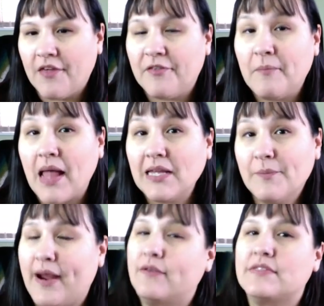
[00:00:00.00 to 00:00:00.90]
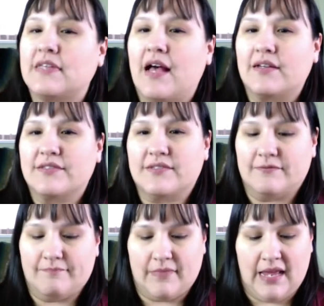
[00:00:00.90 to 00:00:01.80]
The Molly Brown
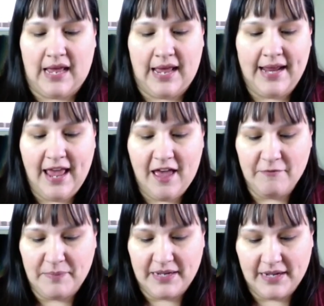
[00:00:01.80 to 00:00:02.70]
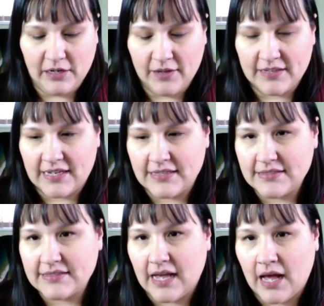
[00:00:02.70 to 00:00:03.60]
socks. I have been knitting on
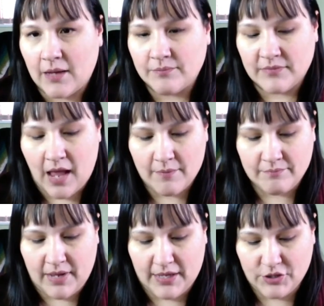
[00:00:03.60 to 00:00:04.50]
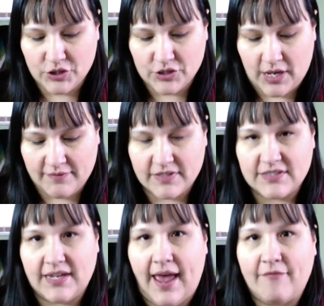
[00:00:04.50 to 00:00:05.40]
these, not much,
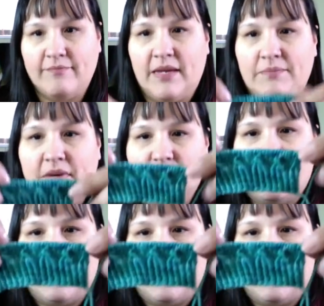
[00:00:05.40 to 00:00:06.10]
obviously. I haven't made much